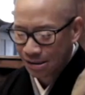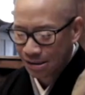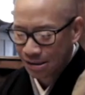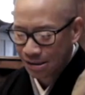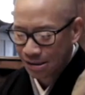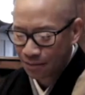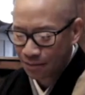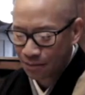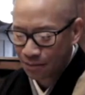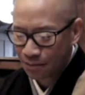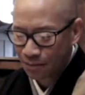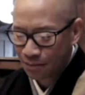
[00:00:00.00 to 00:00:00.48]

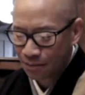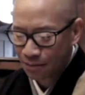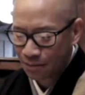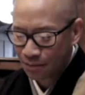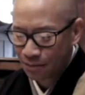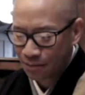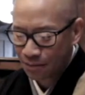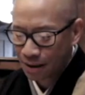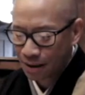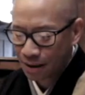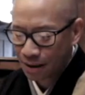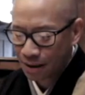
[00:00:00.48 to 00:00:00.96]
this
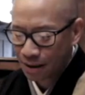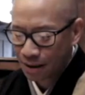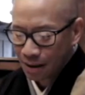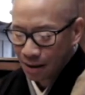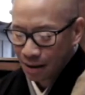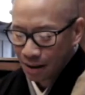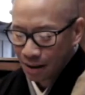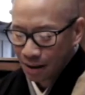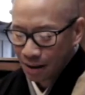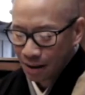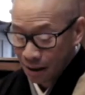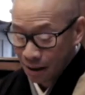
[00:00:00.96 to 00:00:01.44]
statement:
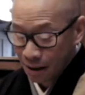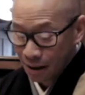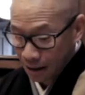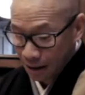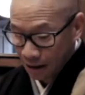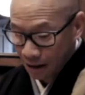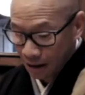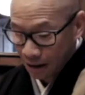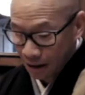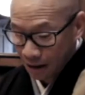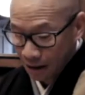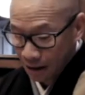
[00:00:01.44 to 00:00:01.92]

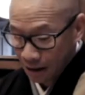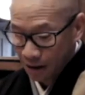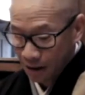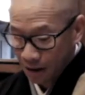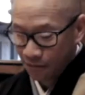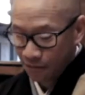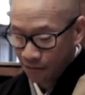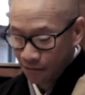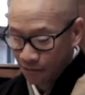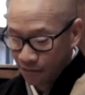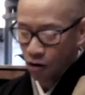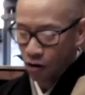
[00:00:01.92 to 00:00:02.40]

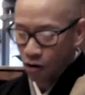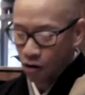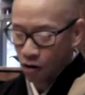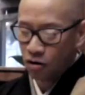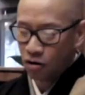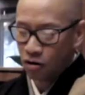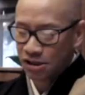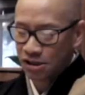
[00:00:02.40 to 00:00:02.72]
if